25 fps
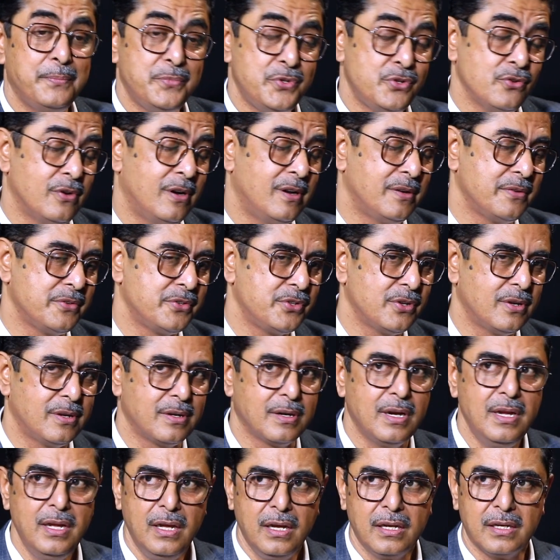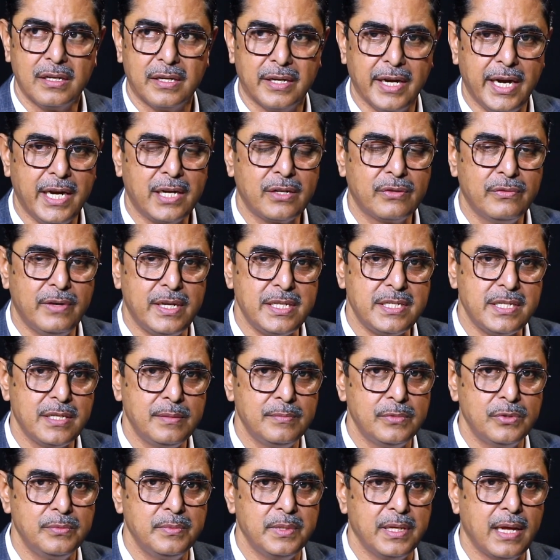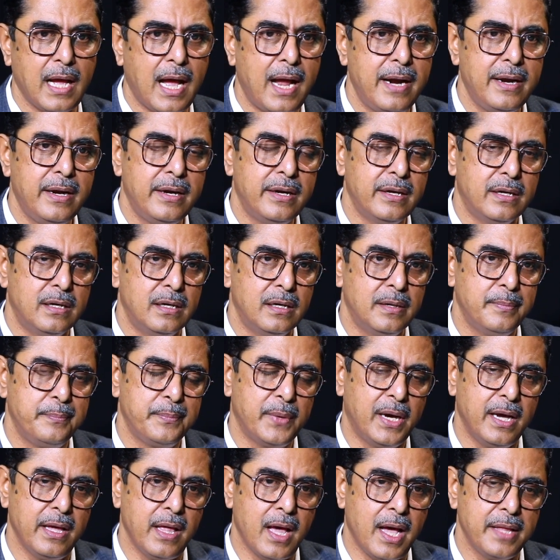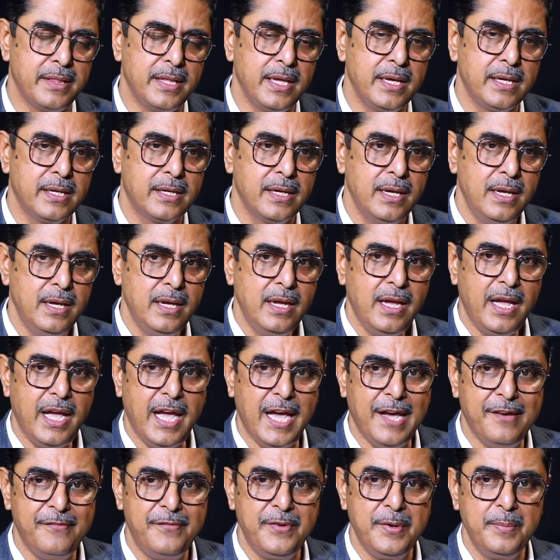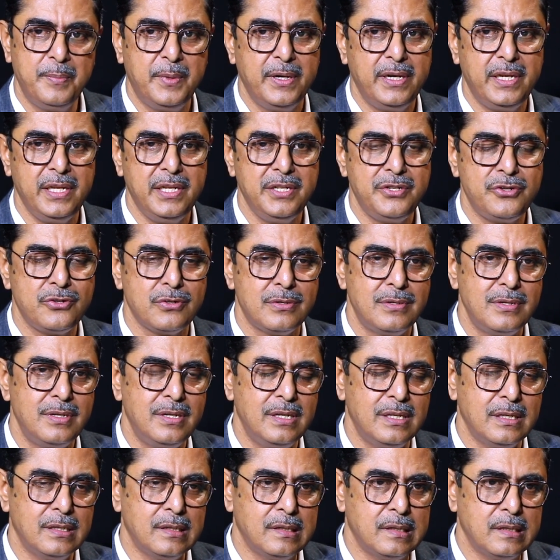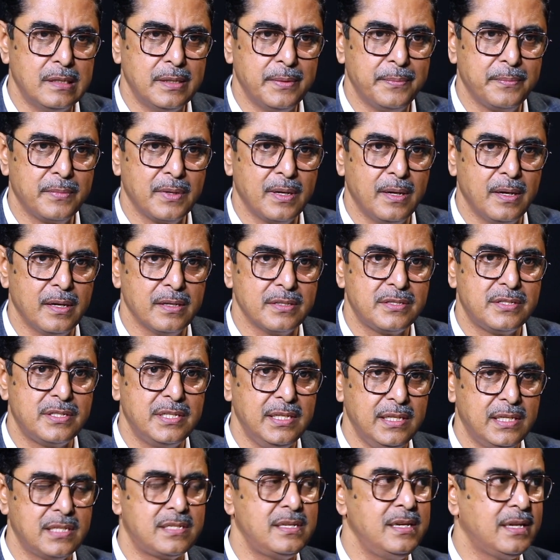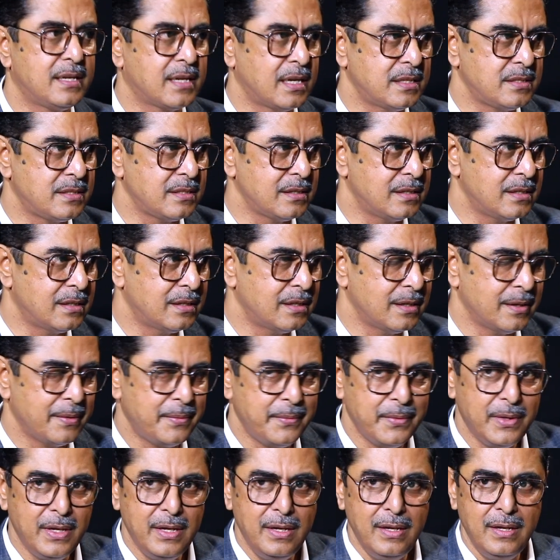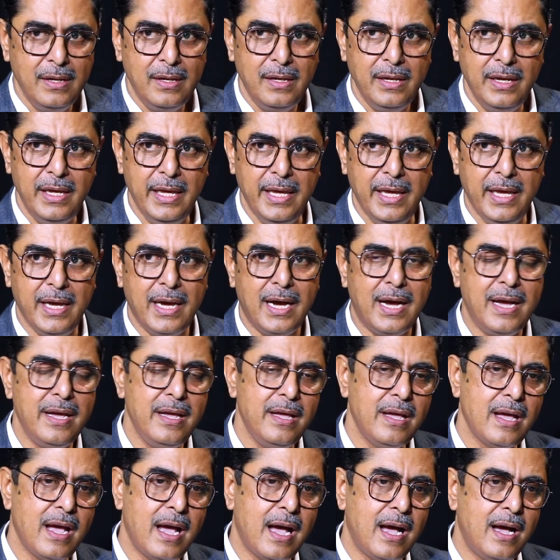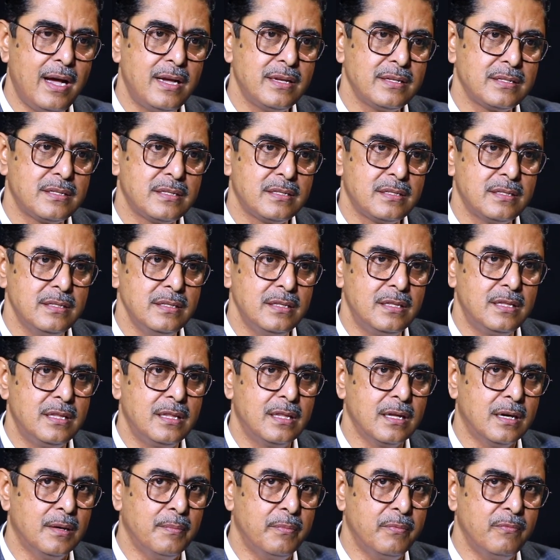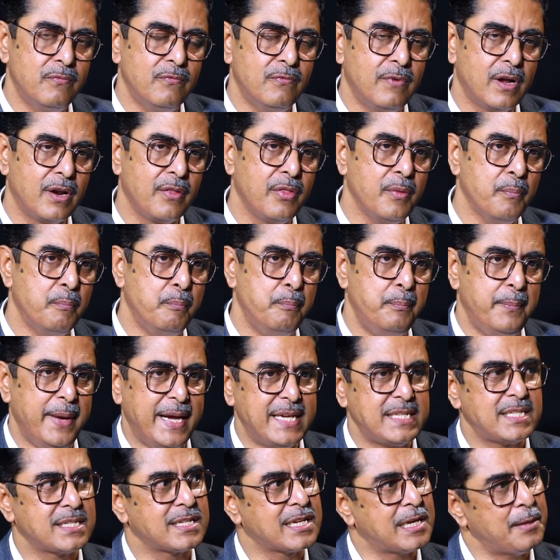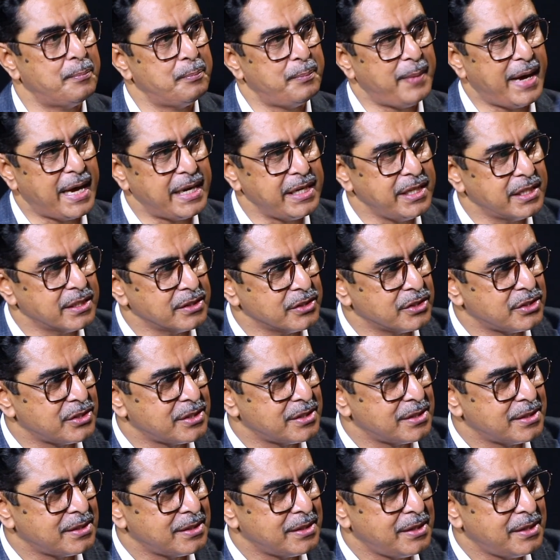Yeah, sure. Great question, Bhumi. And I think everybody should seriously consider AI as one of the best companions.